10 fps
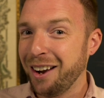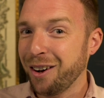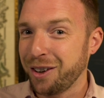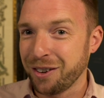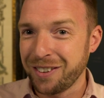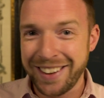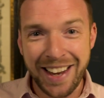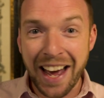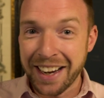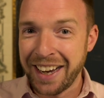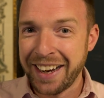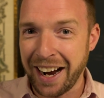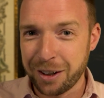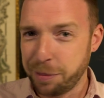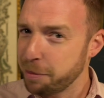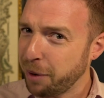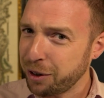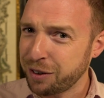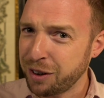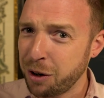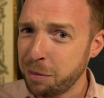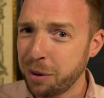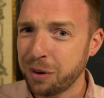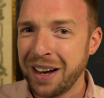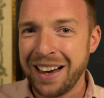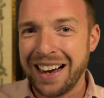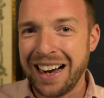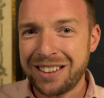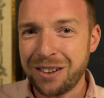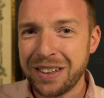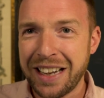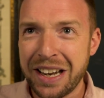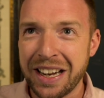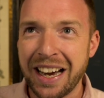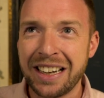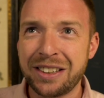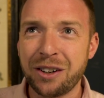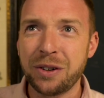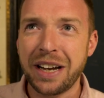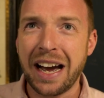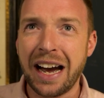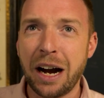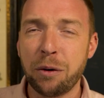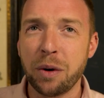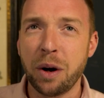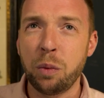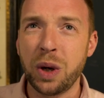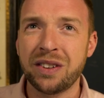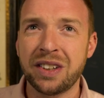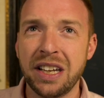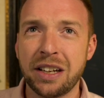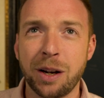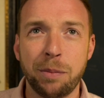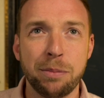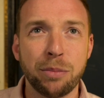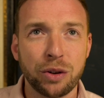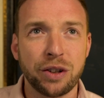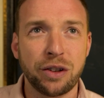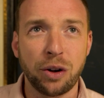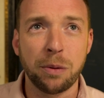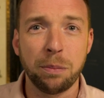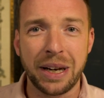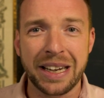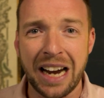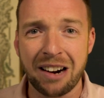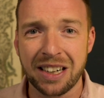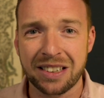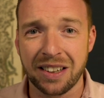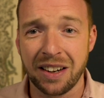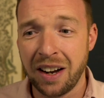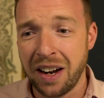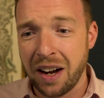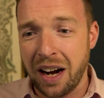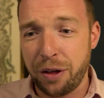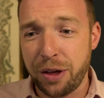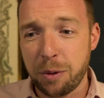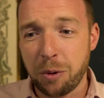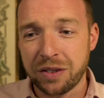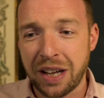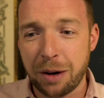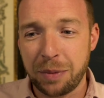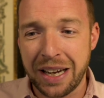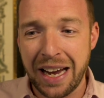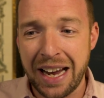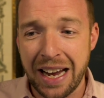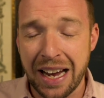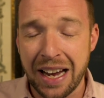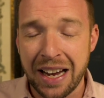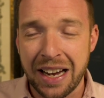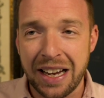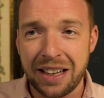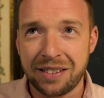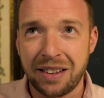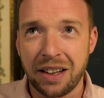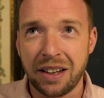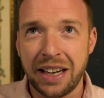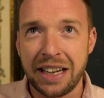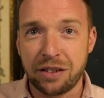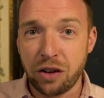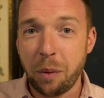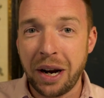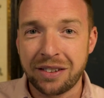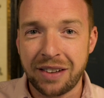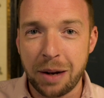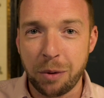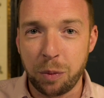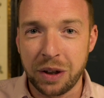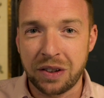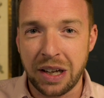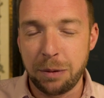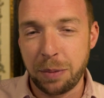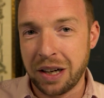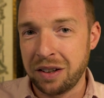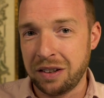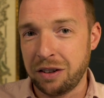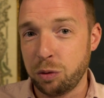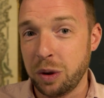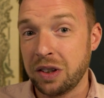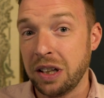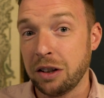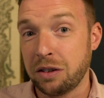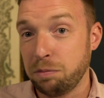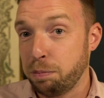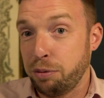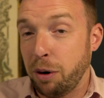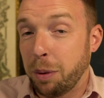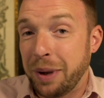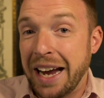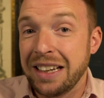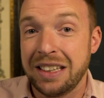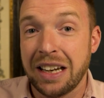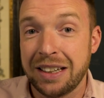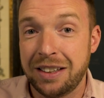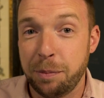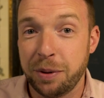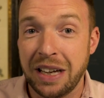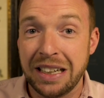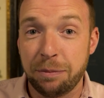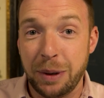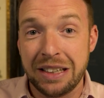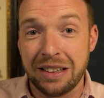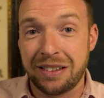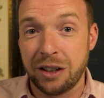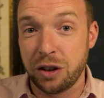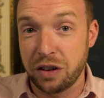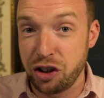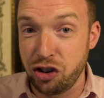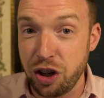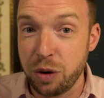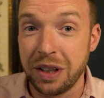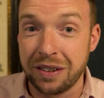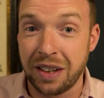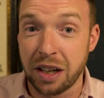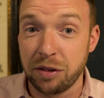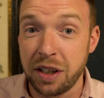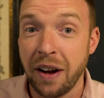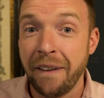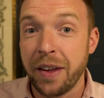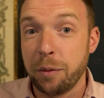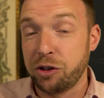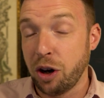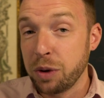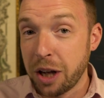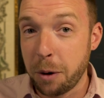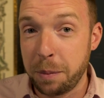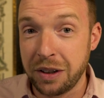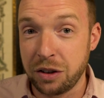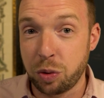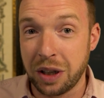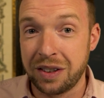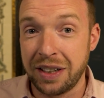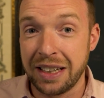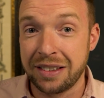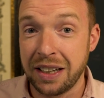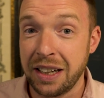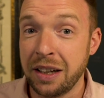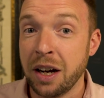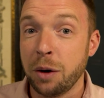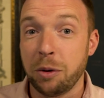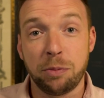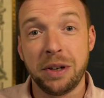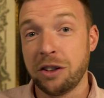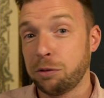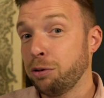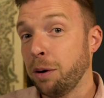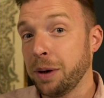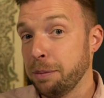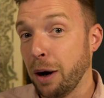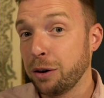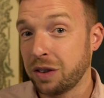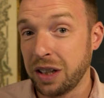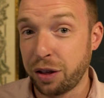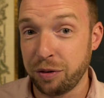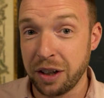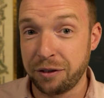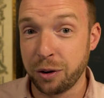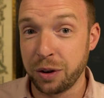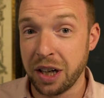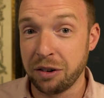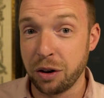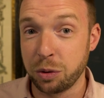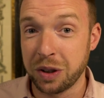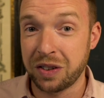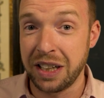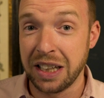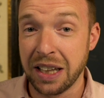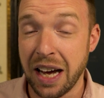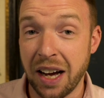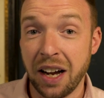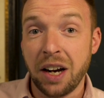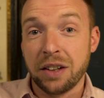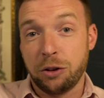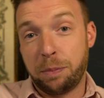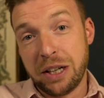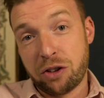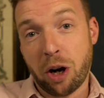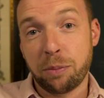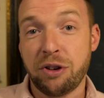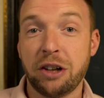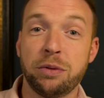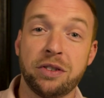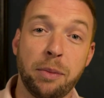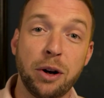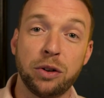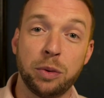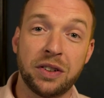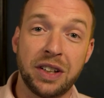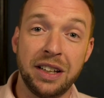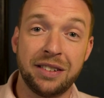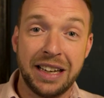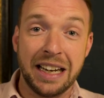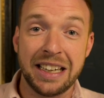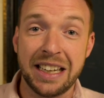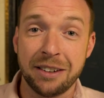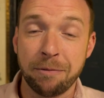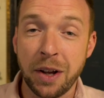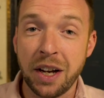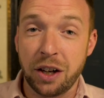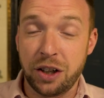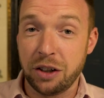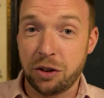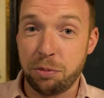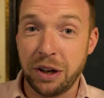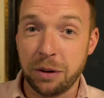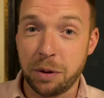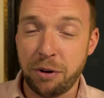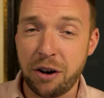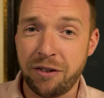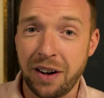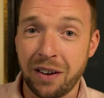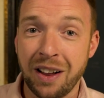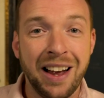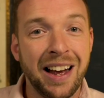loyal. Yeah, kick-ass. But modest and humble? I don't get it. And I don't get how a whiskey can be modest and humble in character. I think what's happening here is that it's no age statement whiskey, because this is whiskey that's probably 80, 90% being distilled at the new distillery, which only opened in 2018, which means it's probably mostly 3 or 4 year old whiskey in there that's been top dressed with some older whiskies to get it in, you know, to bring up the profile.